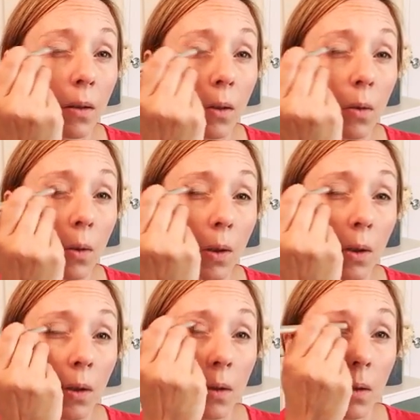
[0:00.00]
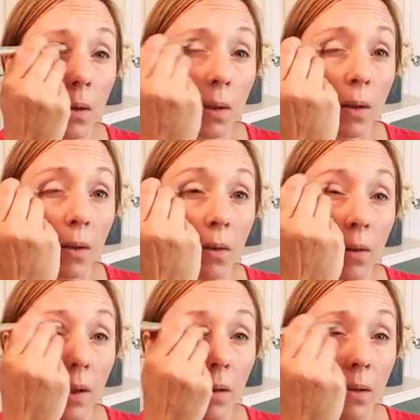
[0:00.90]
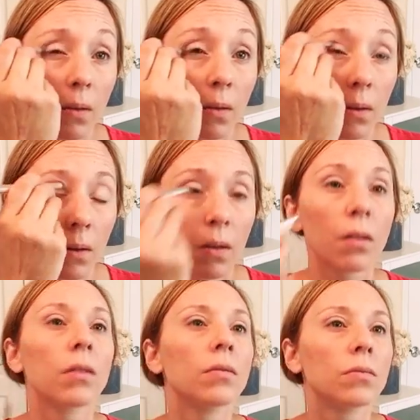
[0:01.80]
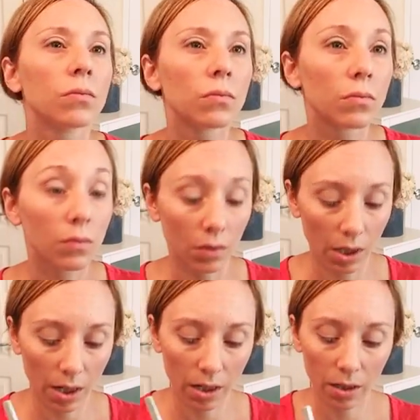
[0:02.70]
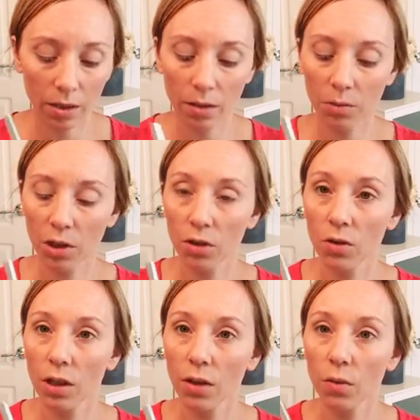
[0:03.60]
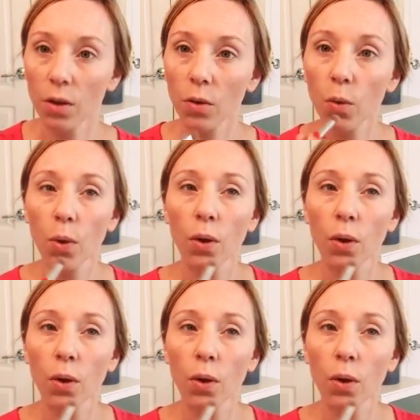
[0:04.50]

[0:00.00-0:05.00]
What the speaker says: Corner and crease. Okay, and then I'm gonna do the other one.